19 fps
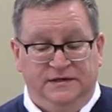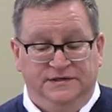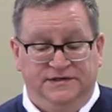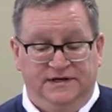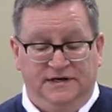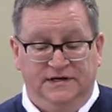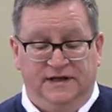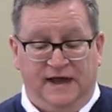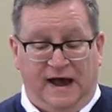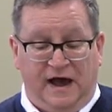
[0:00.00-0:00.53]

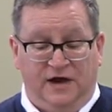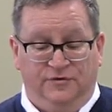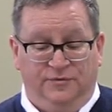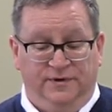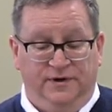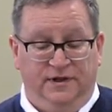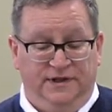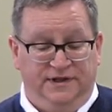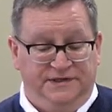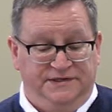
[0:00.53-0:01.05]
Did God
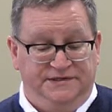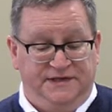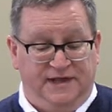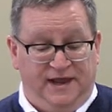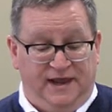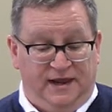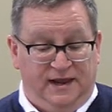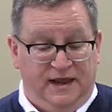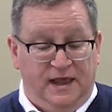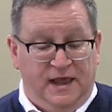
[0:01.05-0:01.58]
really
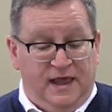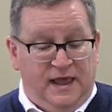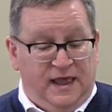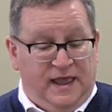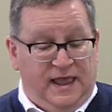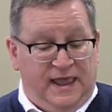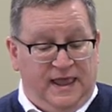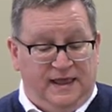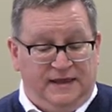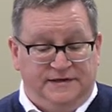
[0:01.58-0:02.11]
say?
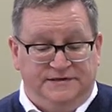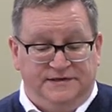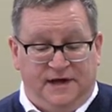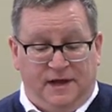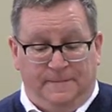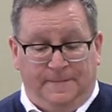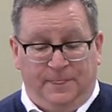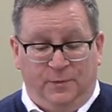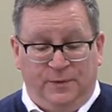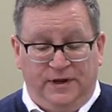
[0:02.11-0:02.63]

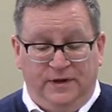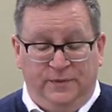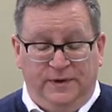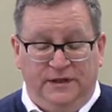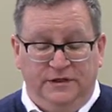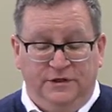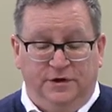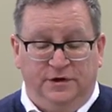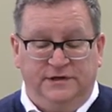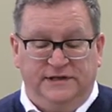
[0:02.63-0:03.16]
And we
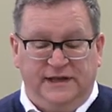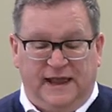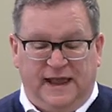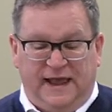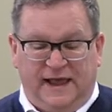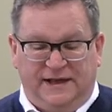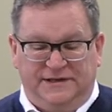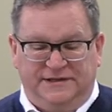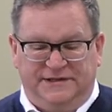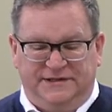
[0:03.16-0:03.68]
looked
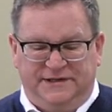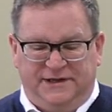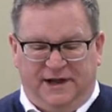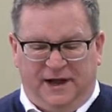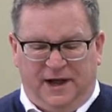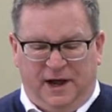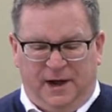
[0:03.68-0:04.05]
at